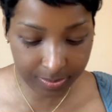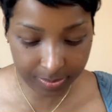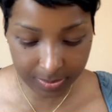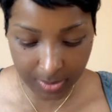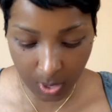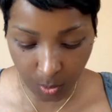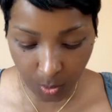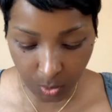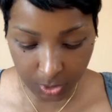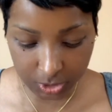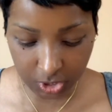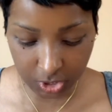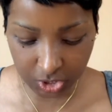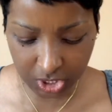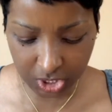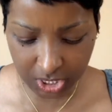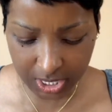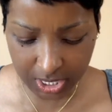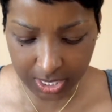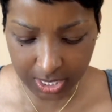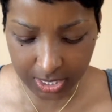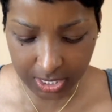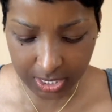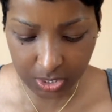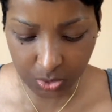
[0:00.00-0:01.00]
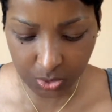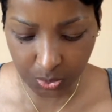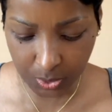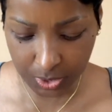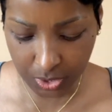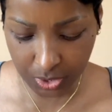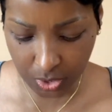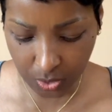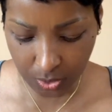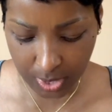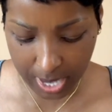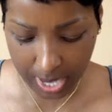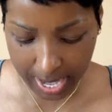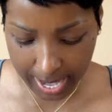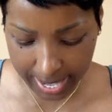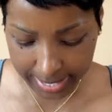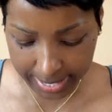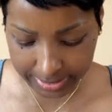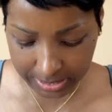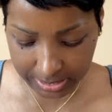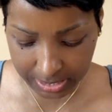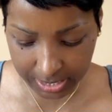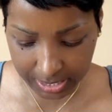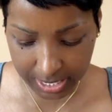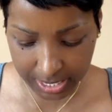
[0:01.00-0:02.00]
want to share these with you guys
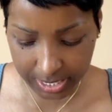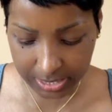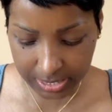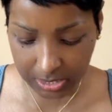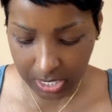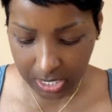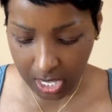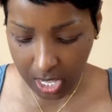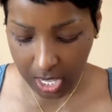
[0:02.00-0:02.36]
in case